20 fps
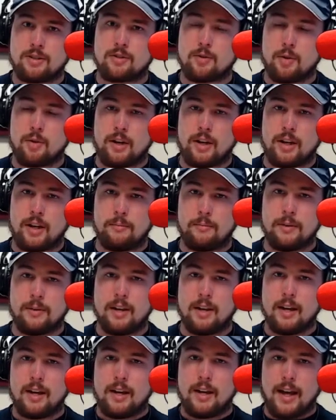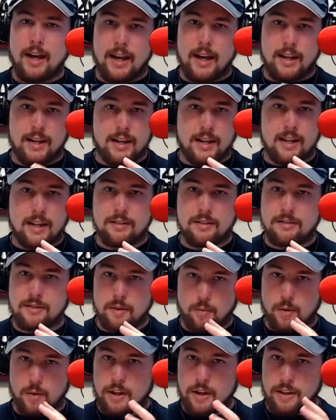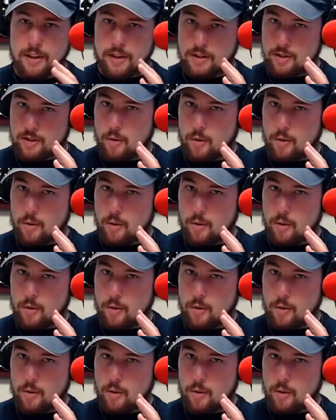dream, and he is the one that is